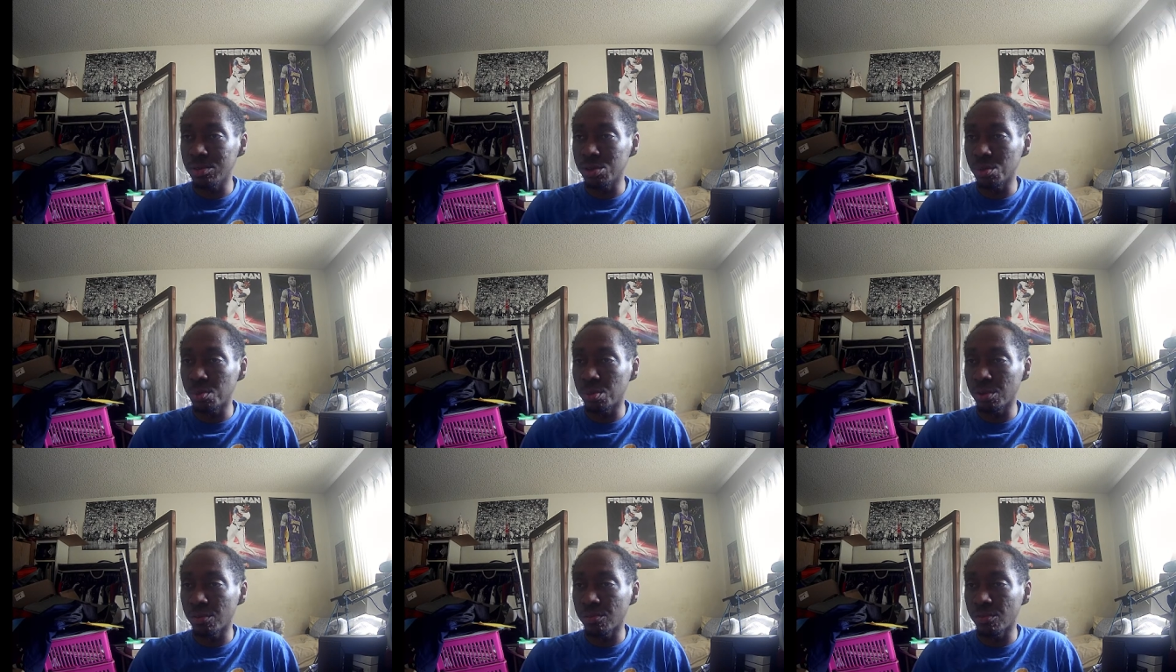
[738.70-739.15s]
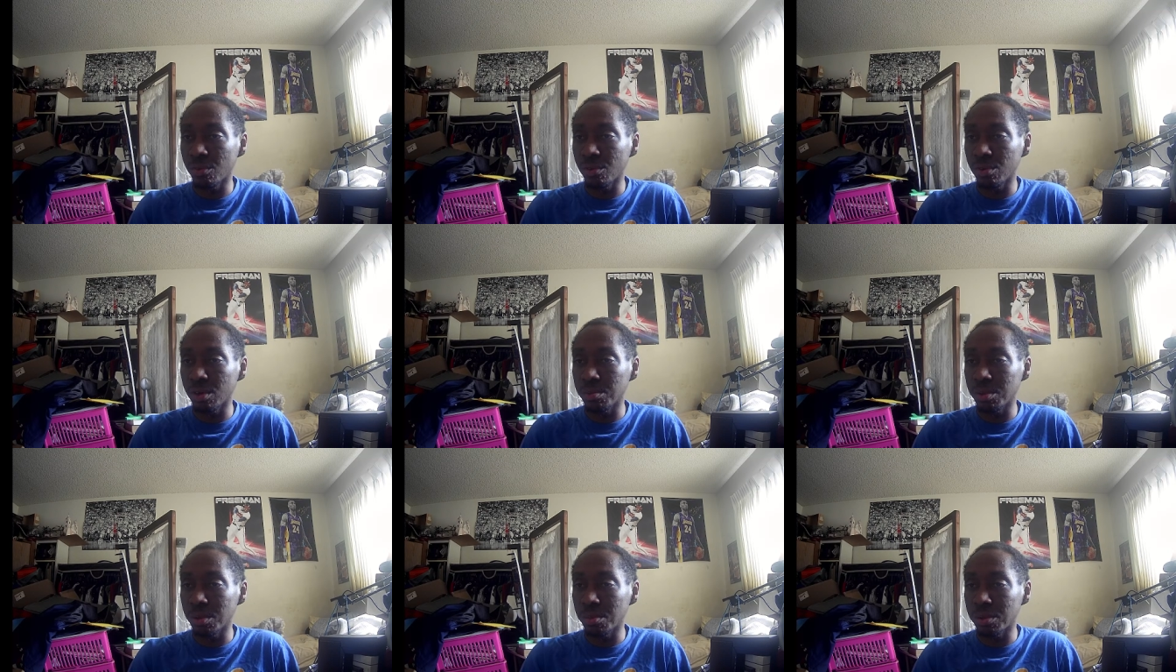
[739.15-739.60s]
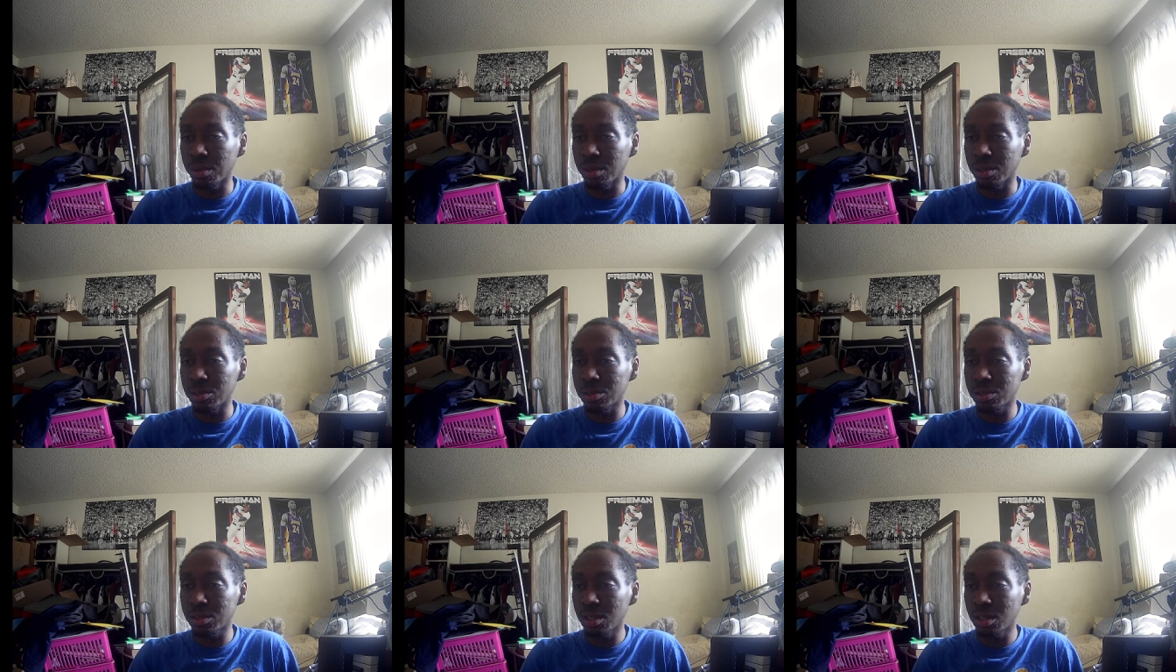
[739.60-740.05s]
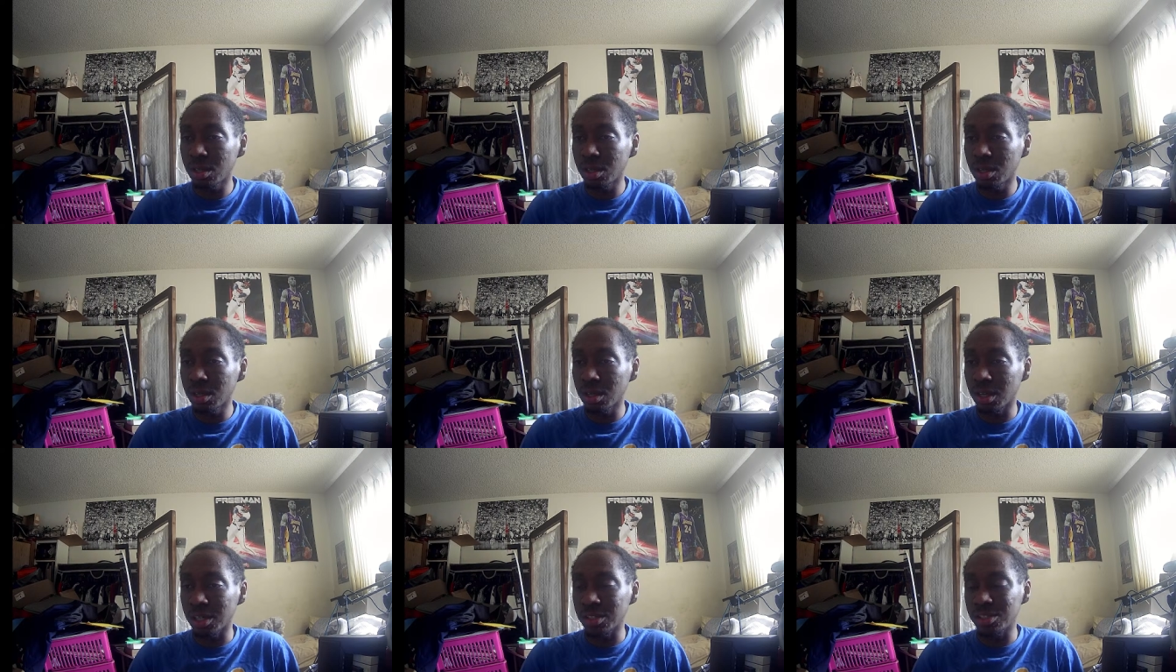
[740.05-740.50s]
to push forward up the pitch.
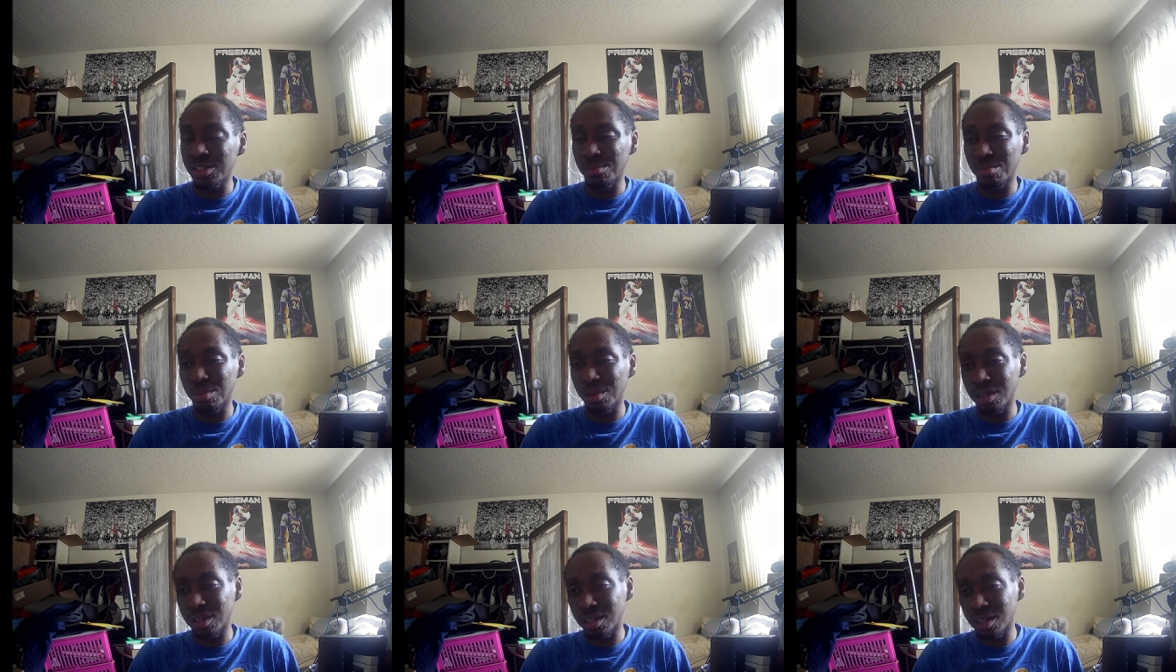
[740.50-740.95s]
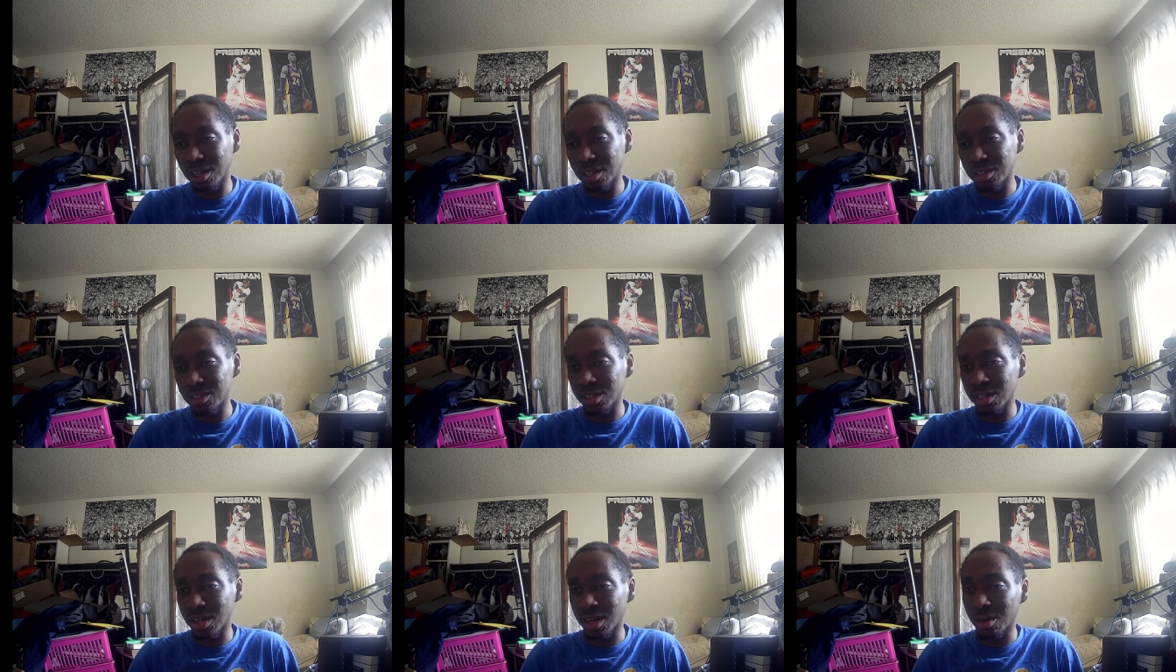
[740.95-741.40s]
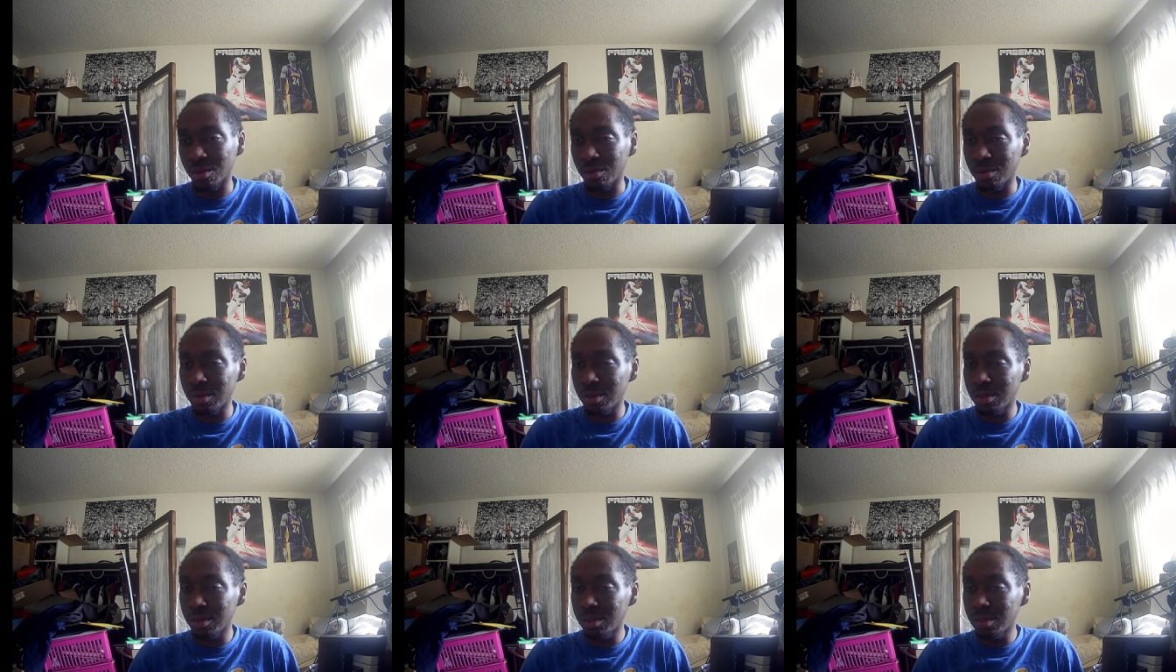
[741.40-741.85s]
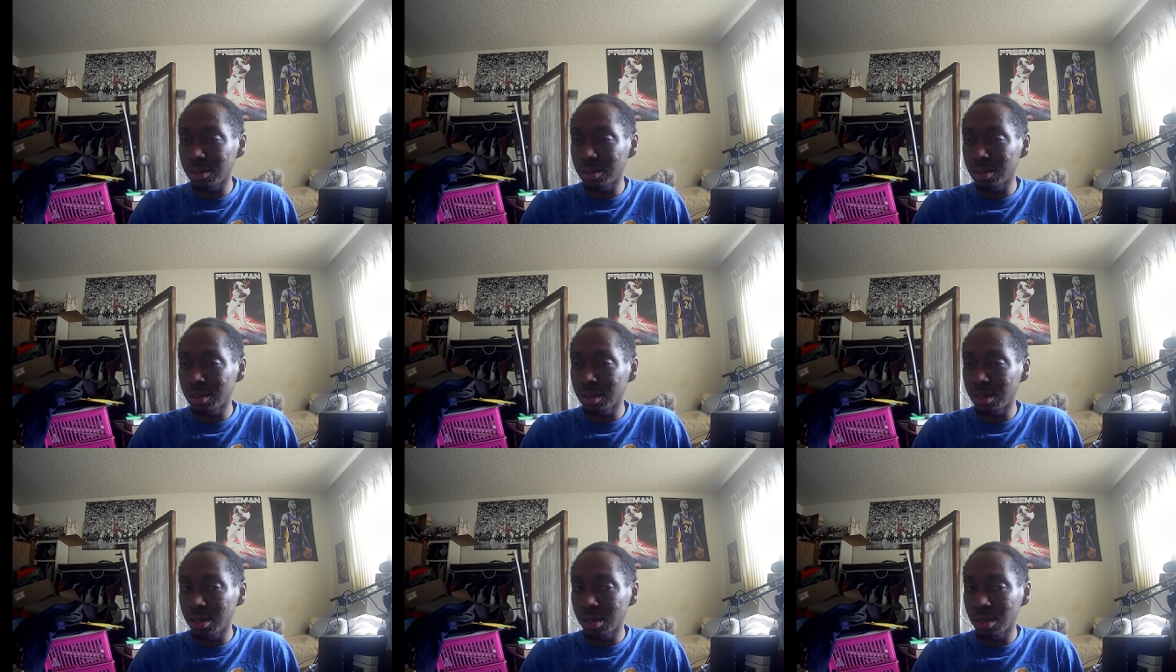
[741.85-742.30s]
Gets it, but he kicks it out.
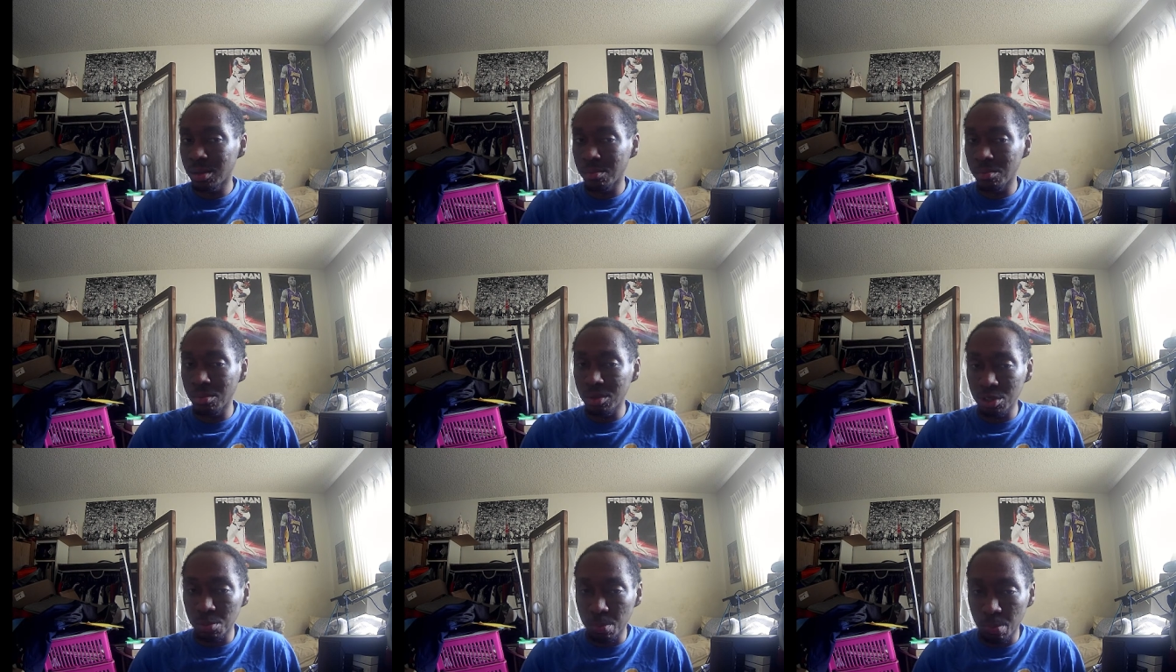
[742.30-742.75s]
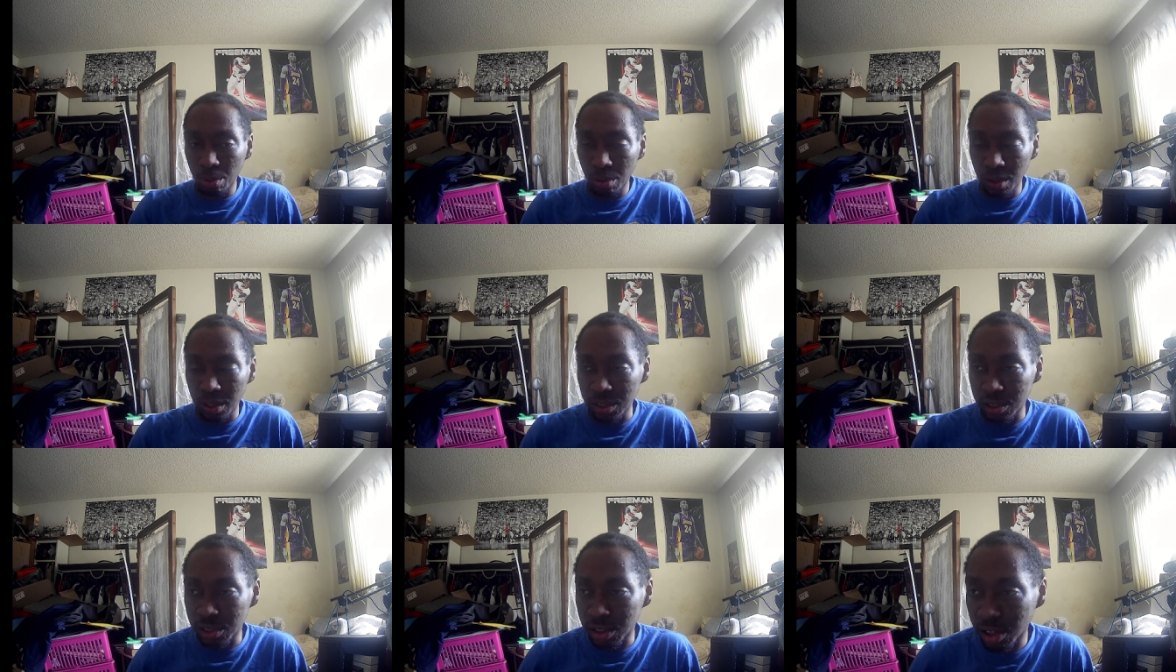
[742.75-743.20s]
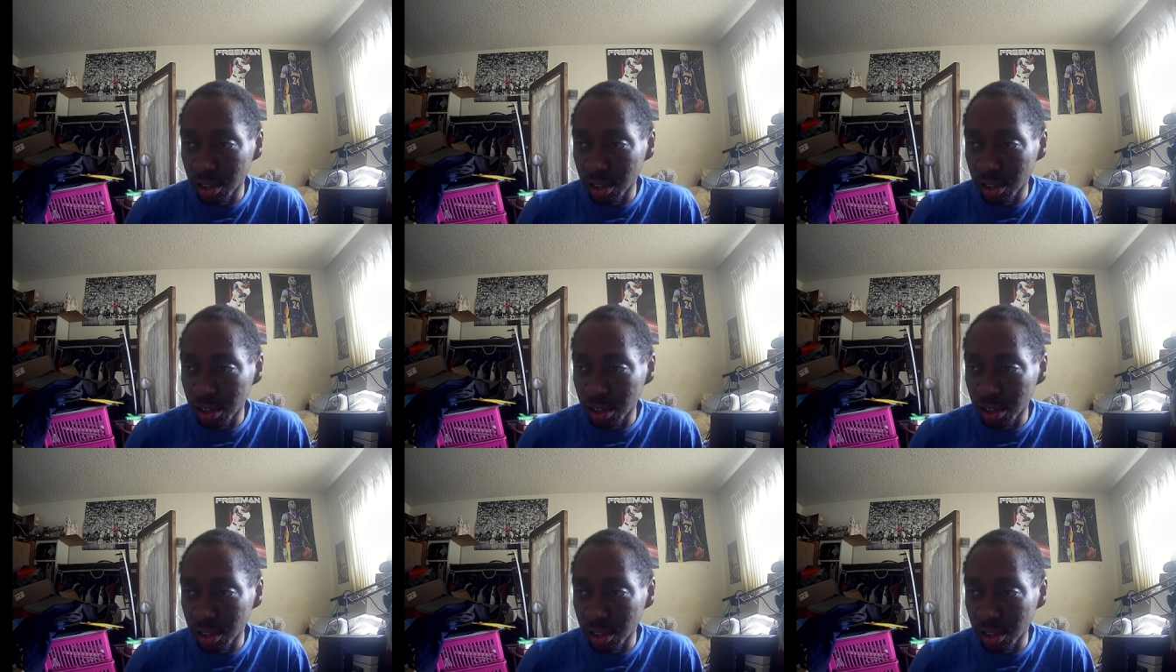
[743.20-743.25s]
Misplaced